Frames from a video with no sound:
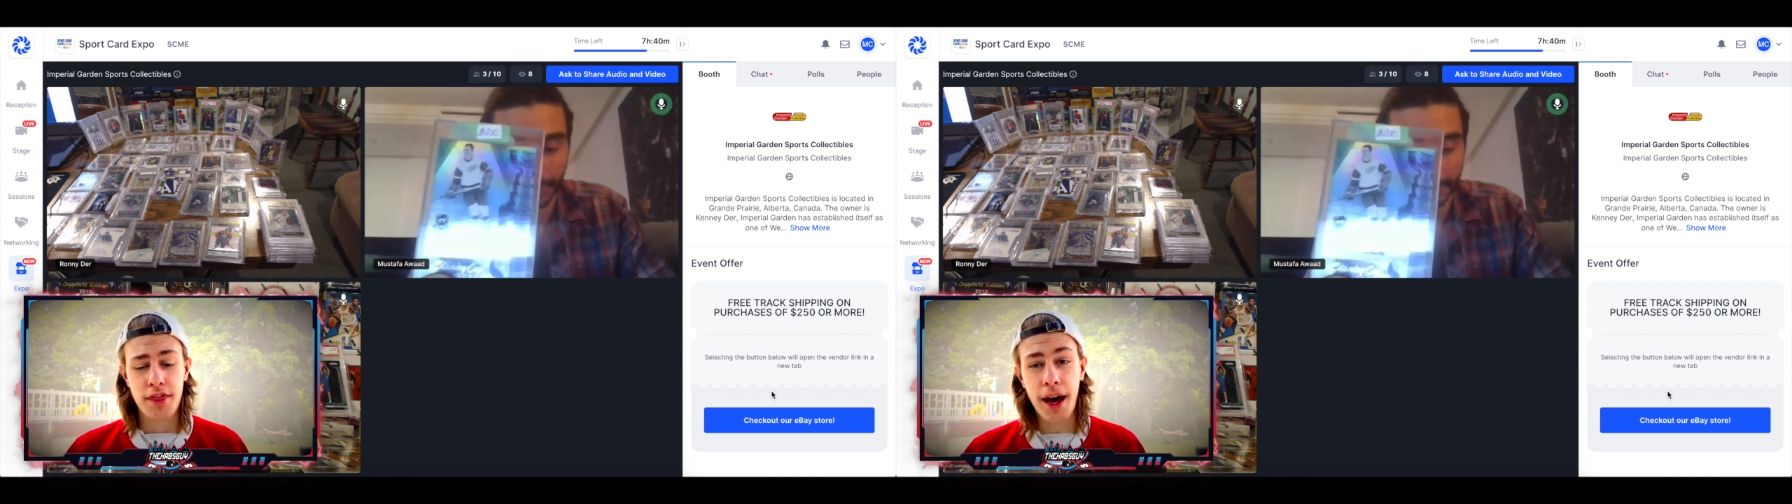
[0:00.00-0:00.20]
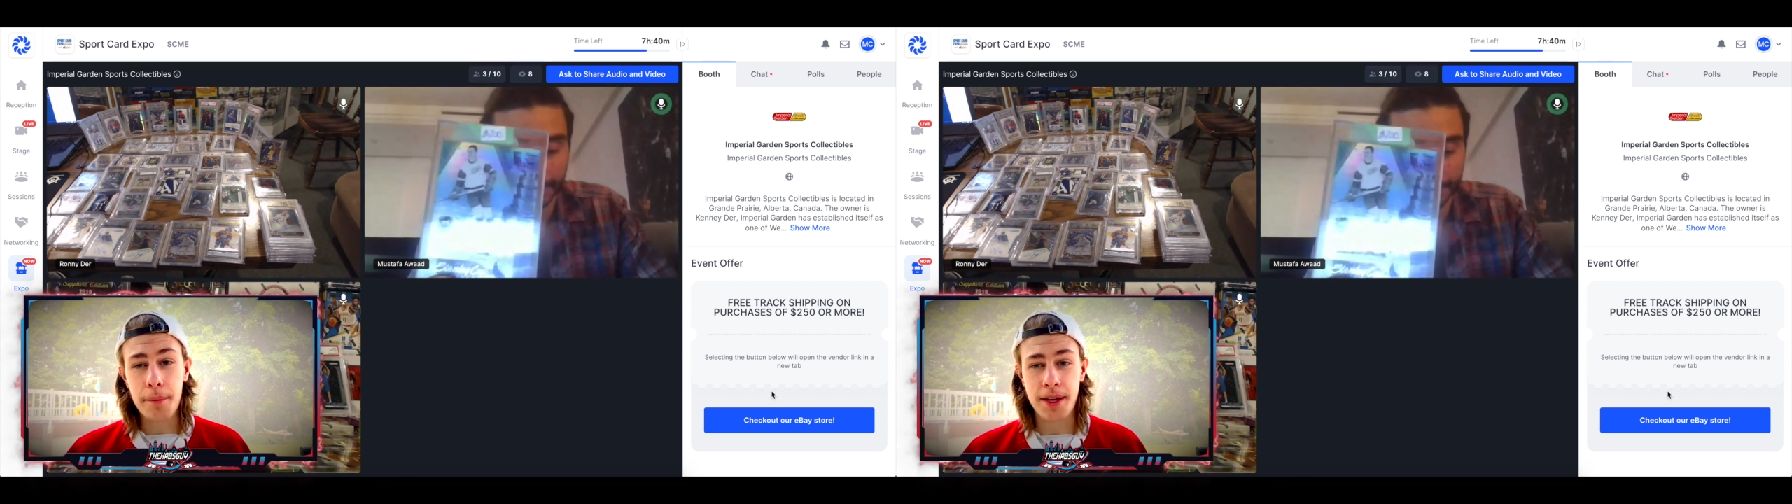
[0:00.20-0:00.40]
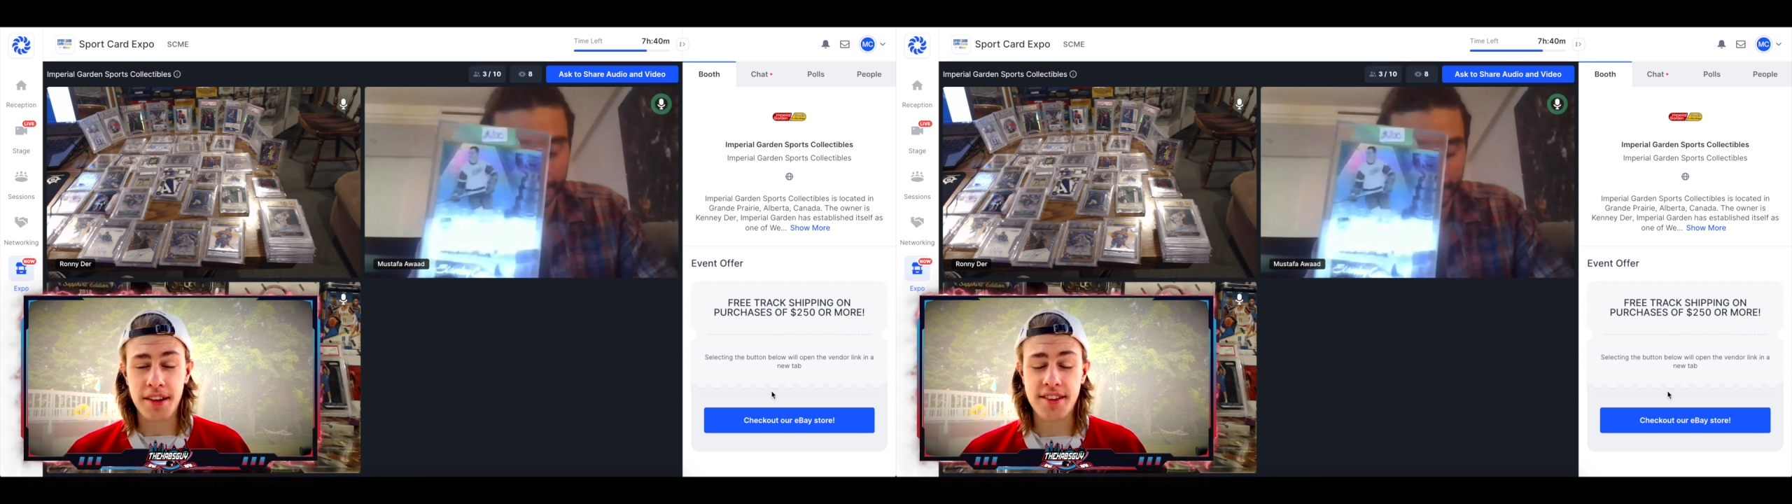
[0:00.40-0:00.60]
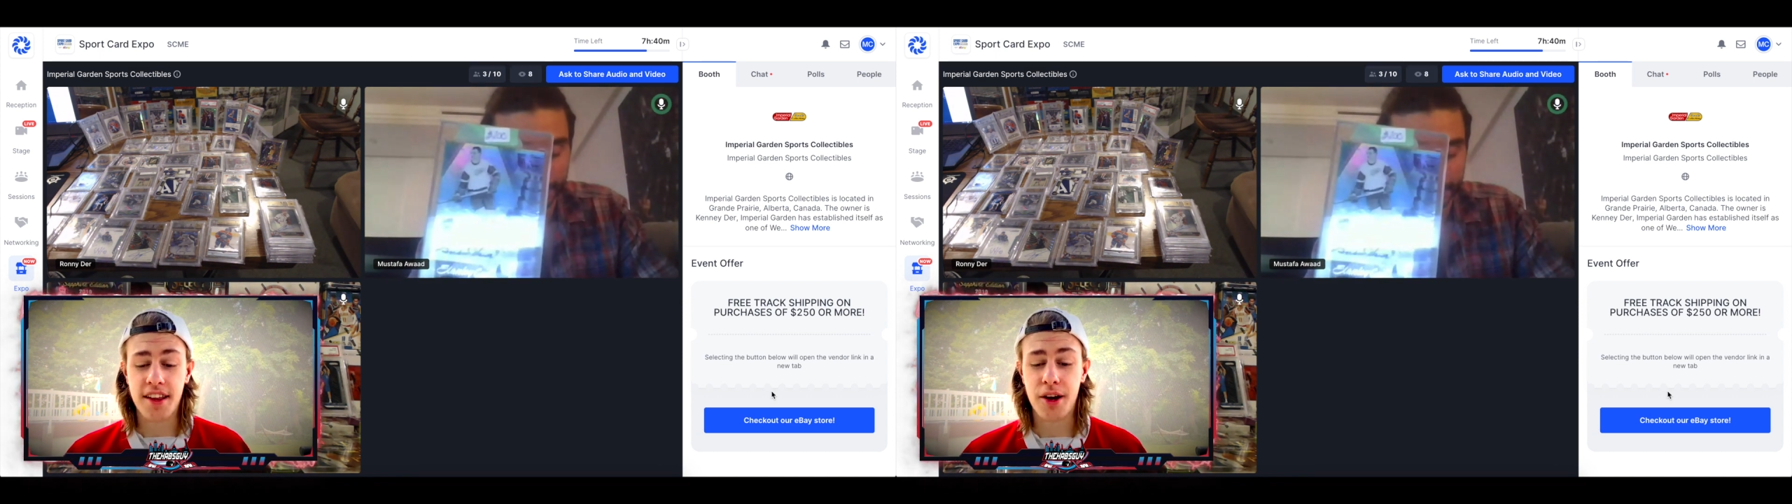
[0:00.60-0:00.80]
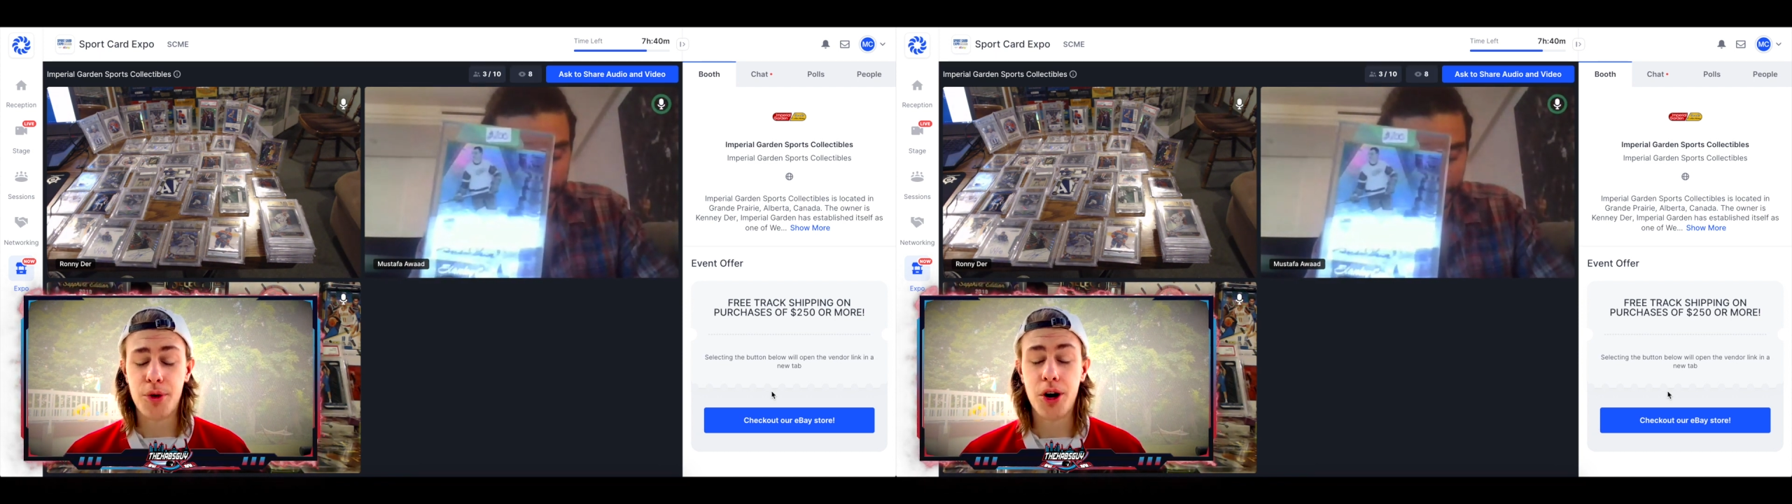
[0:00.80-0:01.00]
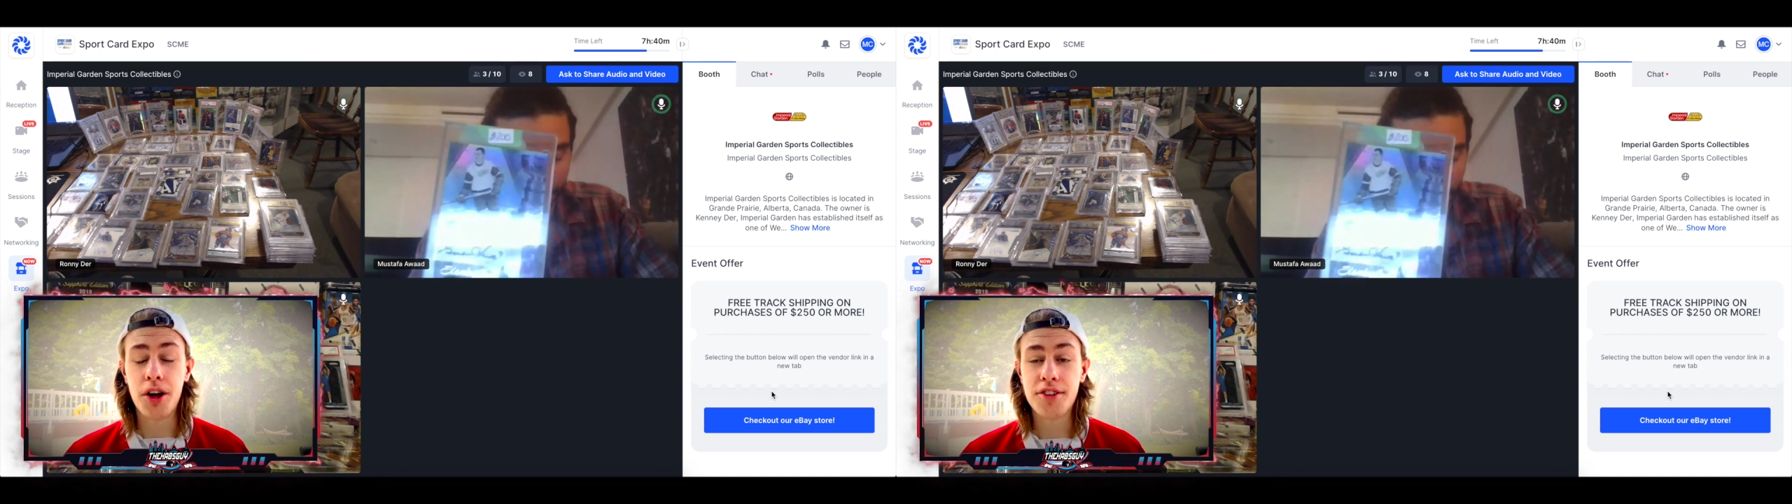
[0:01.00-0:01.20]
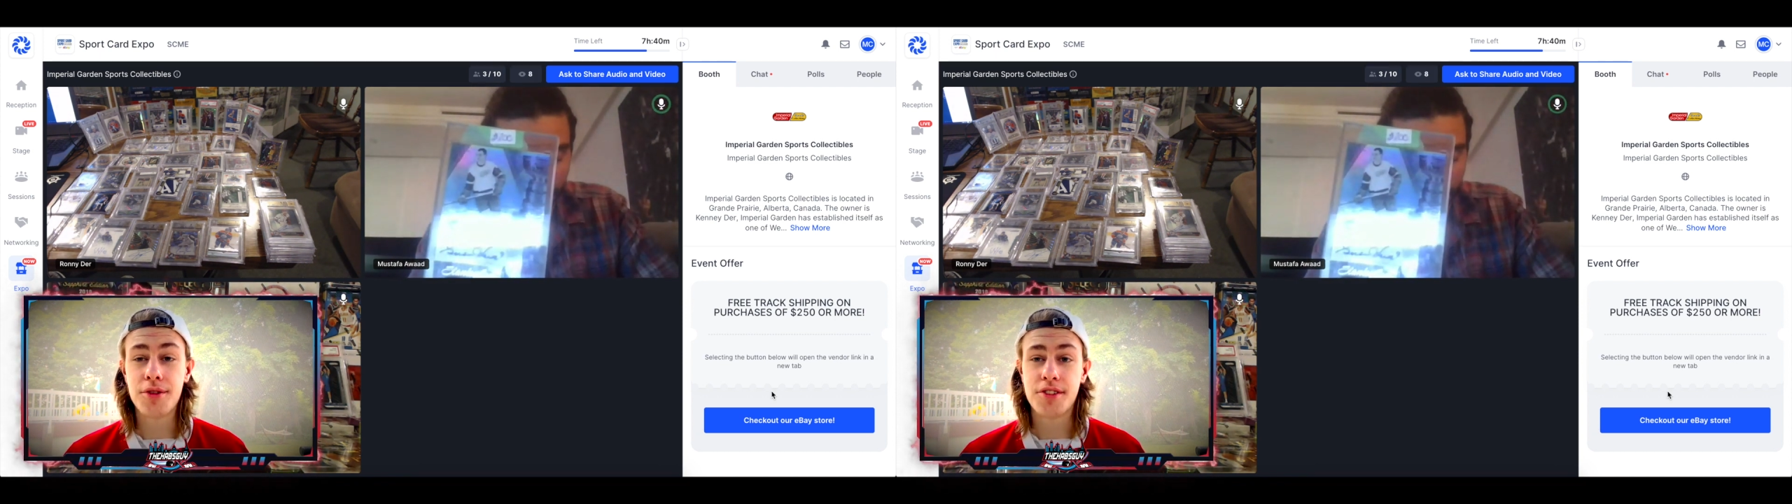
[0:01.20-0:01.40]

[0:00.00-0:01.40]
That being said, there were also